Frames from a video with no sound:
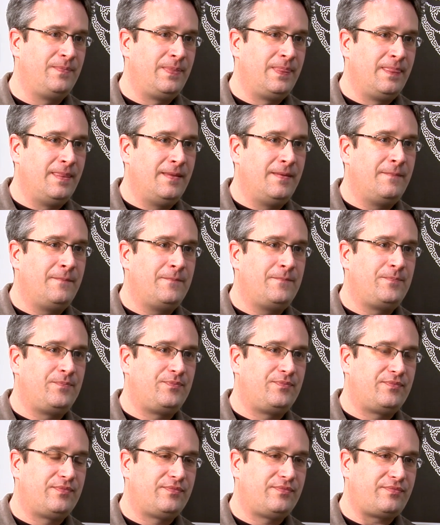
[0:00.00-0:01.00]
And then you
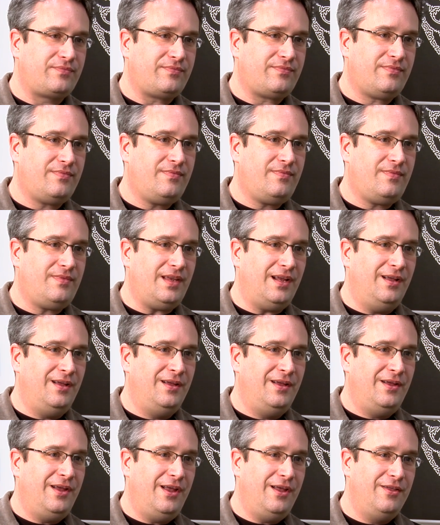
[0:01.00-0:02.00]
can print that as a
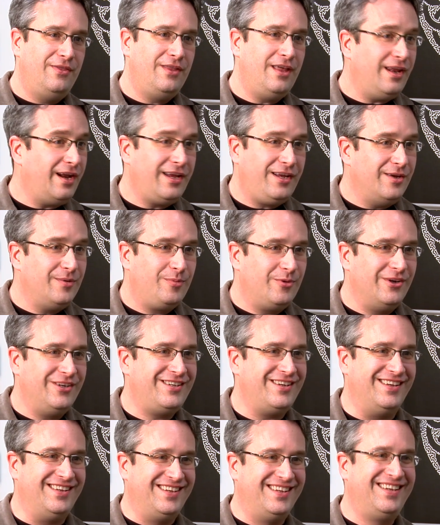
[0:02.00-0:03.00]
picture. and then I could
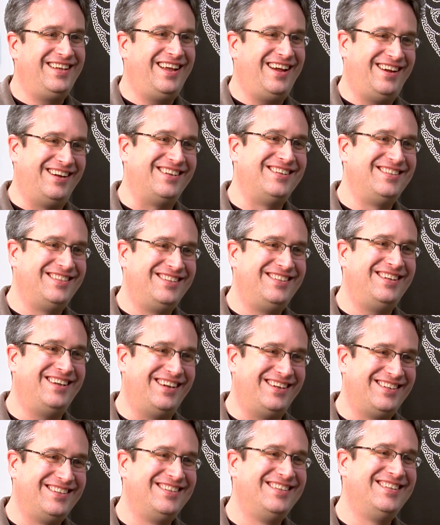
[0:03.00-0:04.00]
print it. Yeah, yeah.